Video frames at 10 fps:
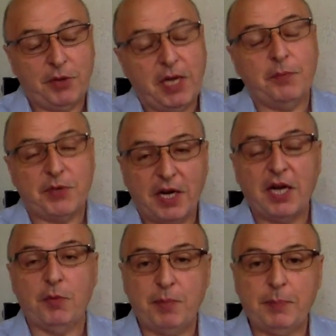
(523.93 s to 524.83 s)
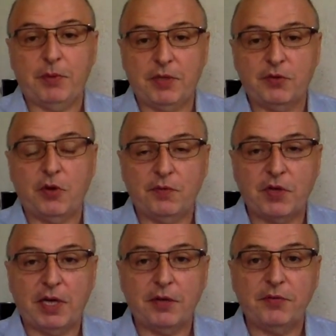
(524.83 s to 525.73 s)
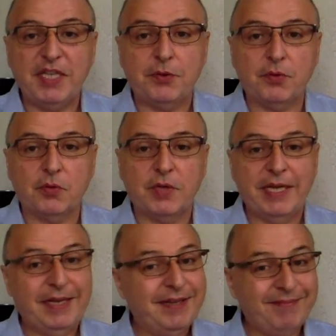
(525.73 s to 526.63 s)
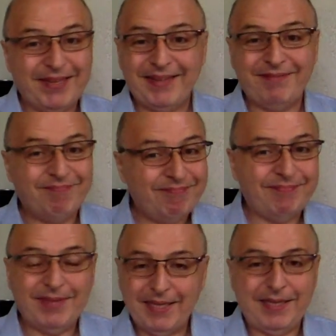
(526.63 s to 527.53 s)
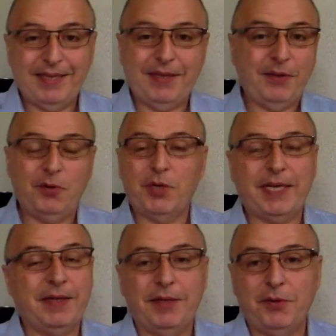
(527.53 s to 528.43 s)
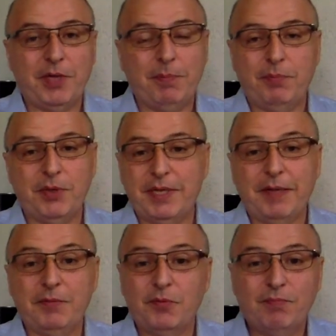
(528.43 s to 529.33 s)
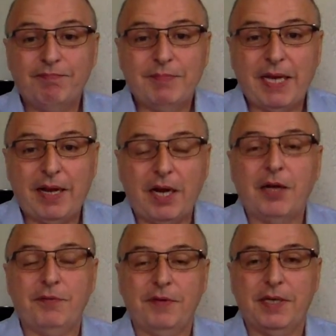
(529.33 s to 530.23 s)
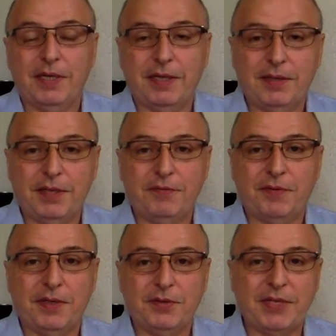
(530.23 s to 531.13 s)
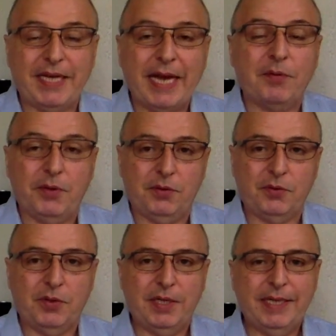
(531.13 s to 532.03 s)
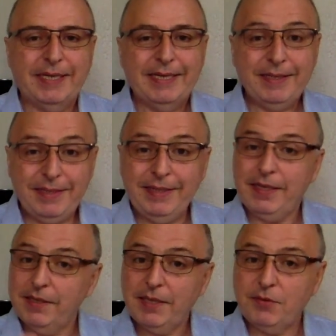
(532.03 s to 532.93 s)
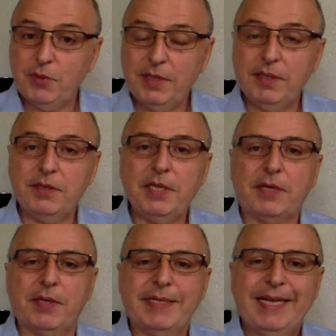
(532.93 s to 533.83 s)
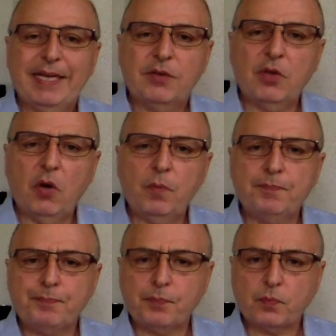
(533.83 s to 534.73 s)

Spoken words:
helps a lot of people and solves a lot of issues, then you can put it in a lot of different scenarios, and that's really the secret. So